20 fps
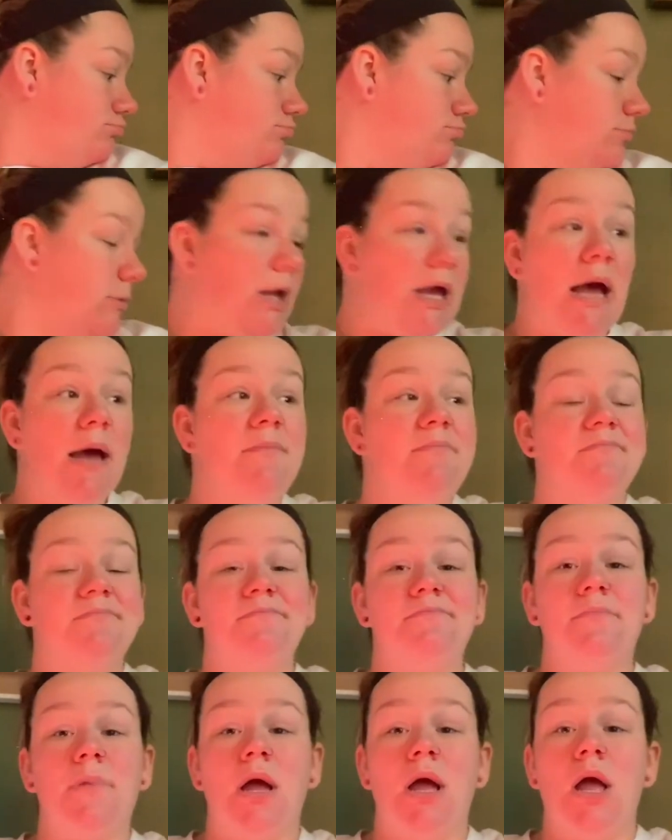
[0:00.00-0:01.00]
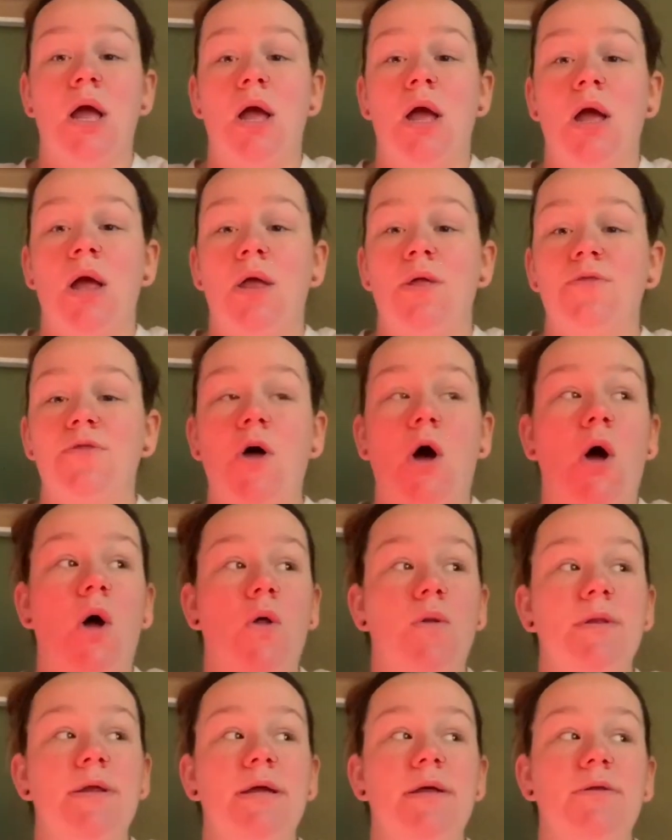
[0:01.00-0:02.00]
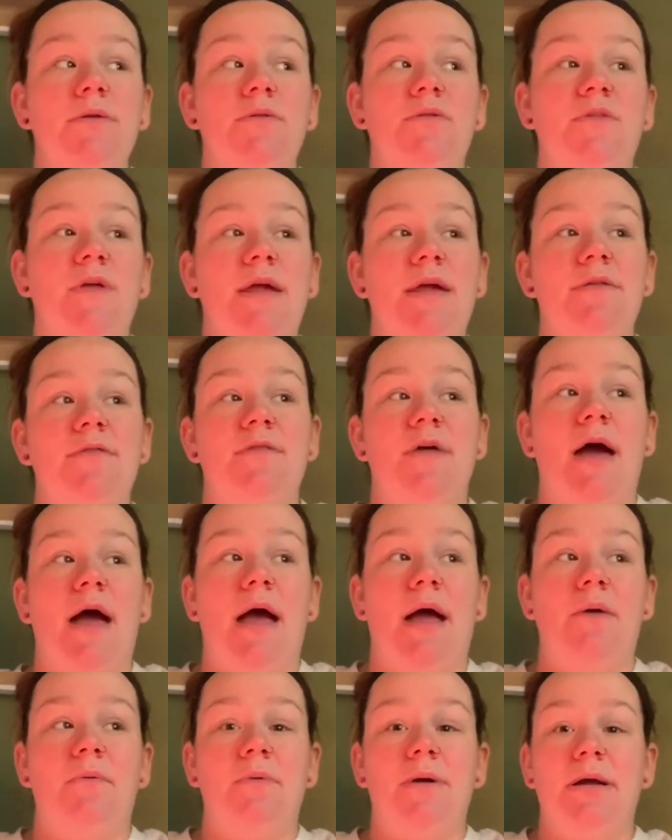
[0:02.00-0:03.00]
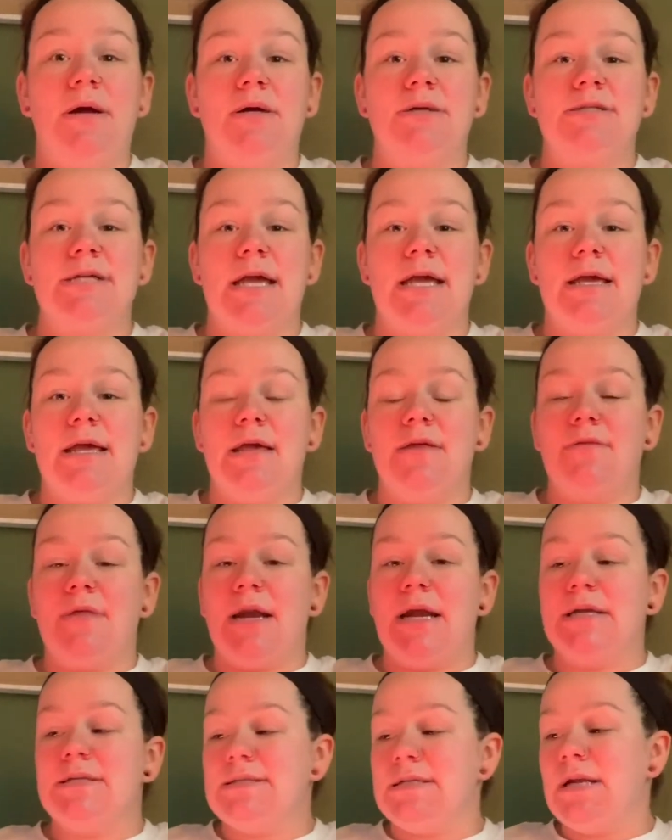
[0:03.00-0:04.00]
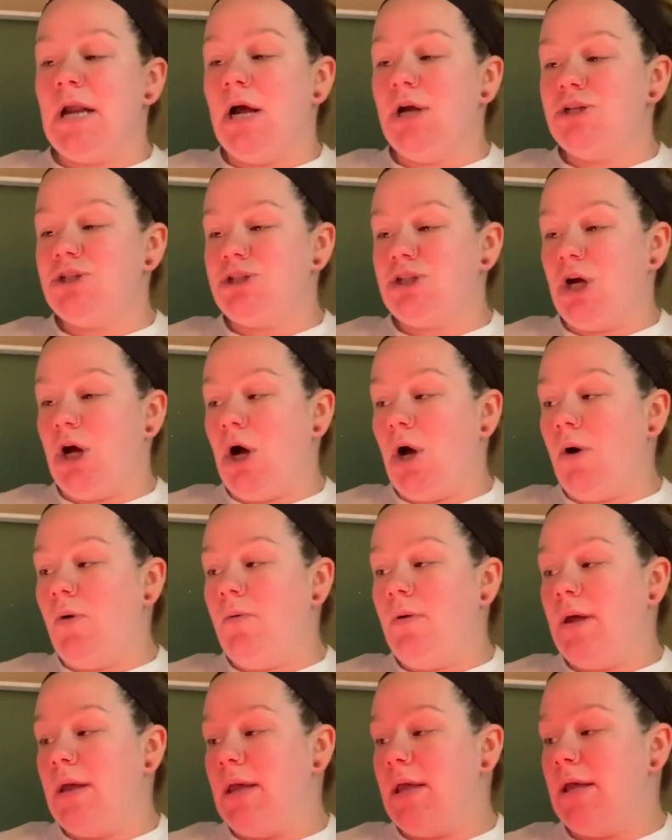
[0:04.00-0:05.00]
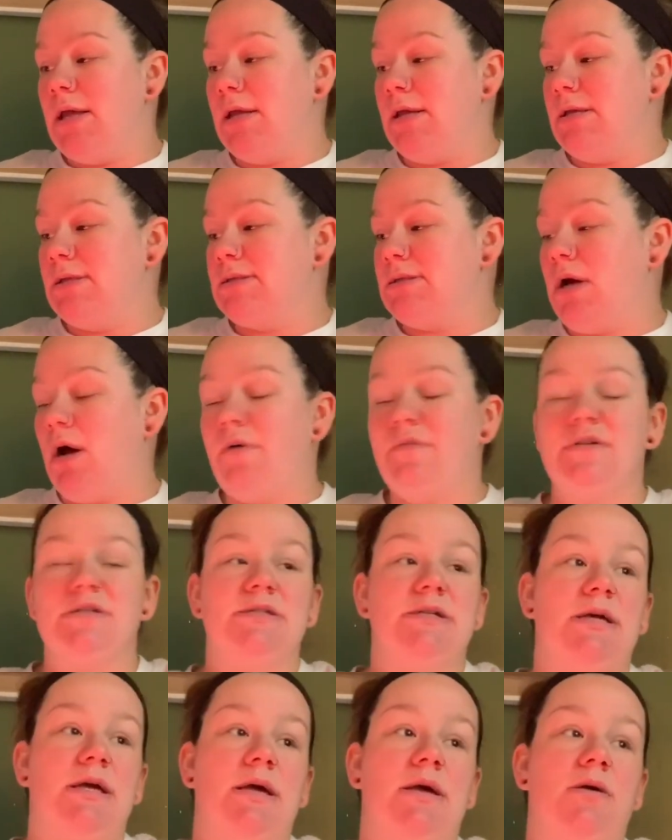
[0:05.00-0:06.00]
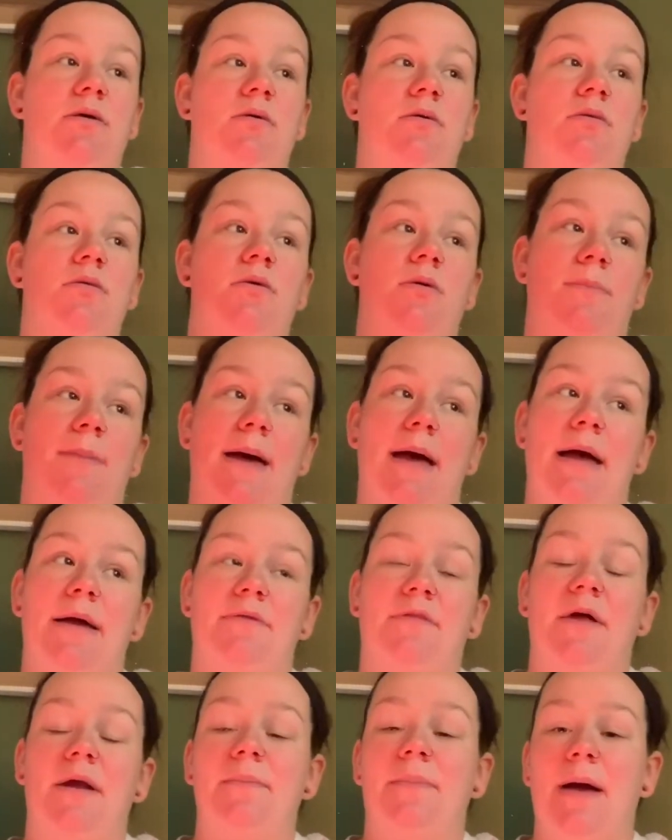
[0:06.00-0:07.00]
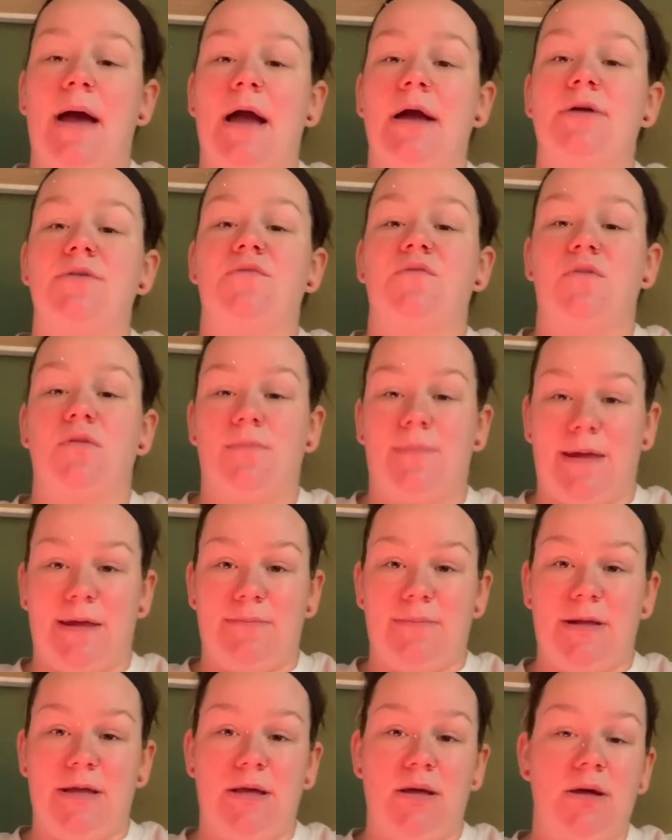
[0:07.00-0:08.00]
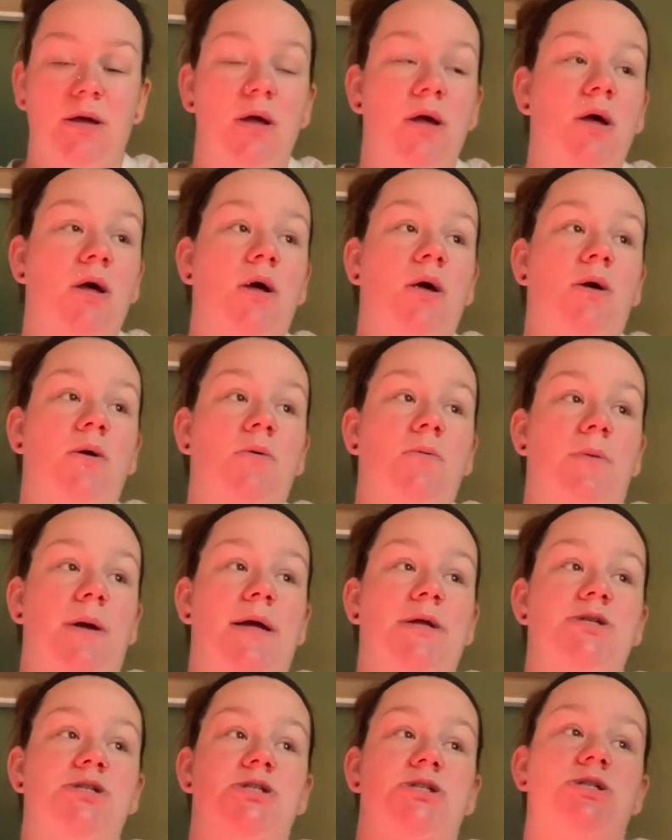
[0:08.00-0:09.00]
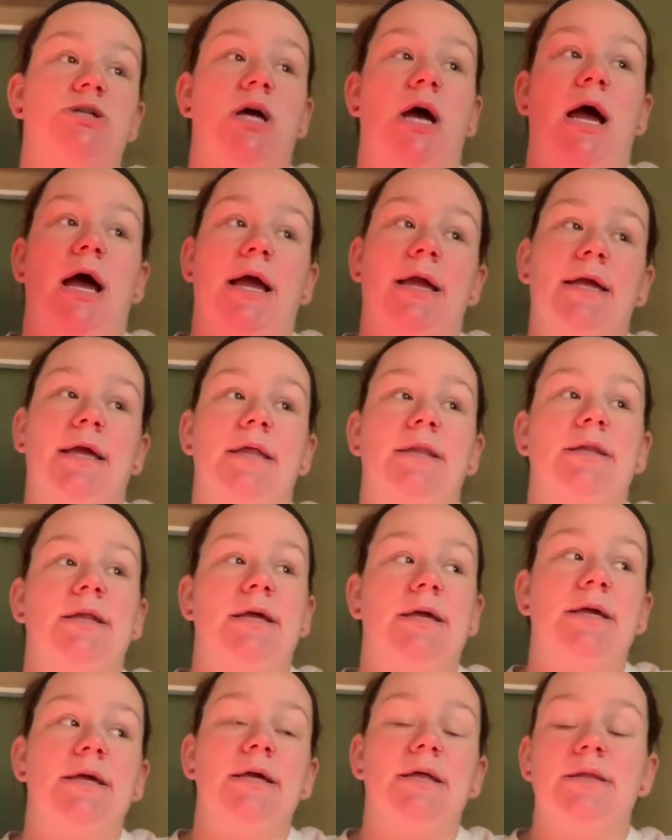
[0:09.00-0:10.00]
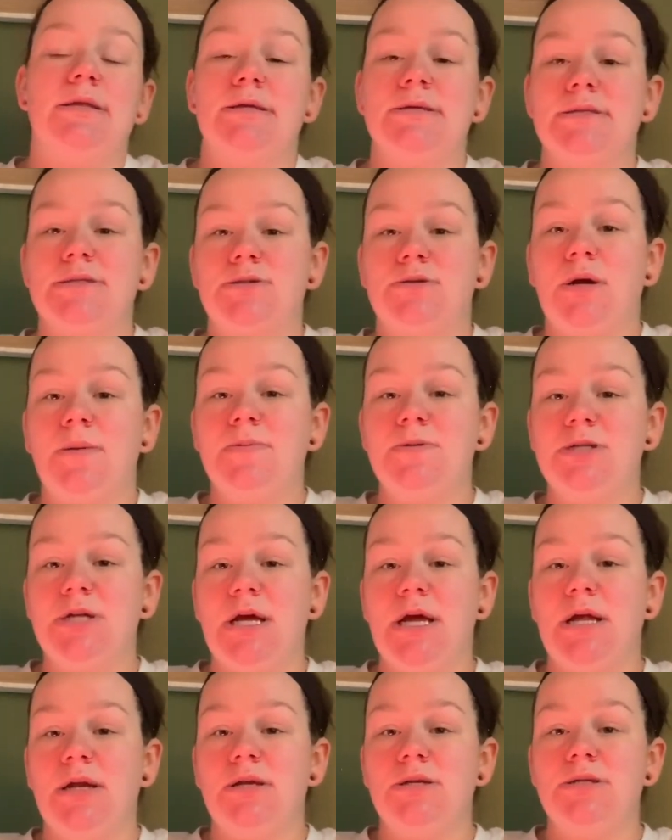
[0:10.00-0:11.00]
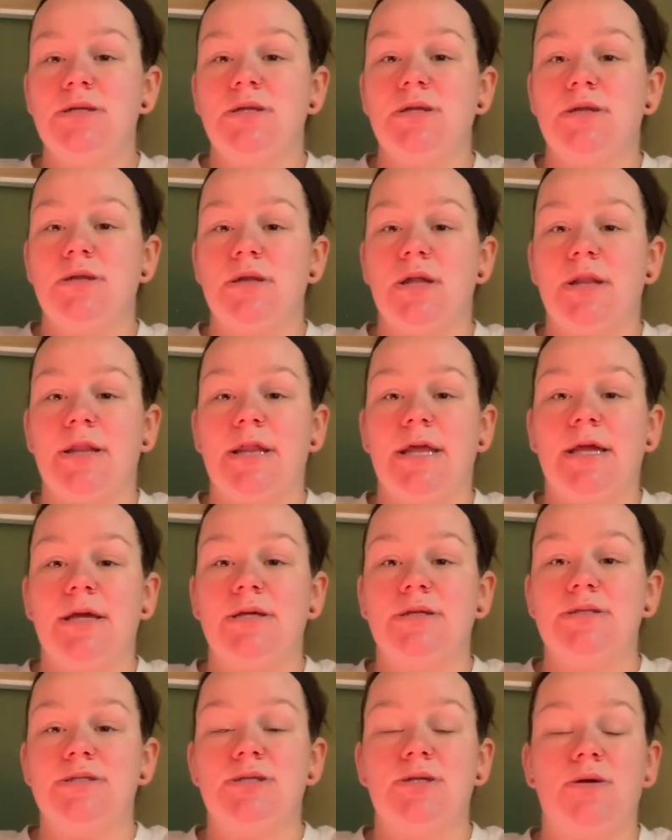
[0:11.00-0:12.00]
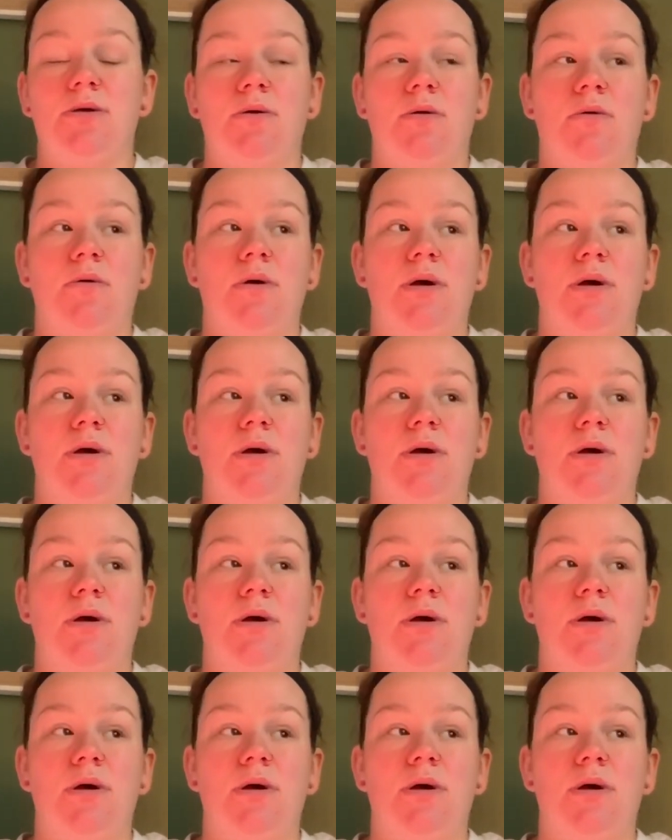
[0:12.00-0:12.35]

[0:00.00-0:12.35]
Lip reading: Yeah. The only other thing that we are taking that I did not show is obviously the bag that I packed for the baby, which I can link in the description, the link to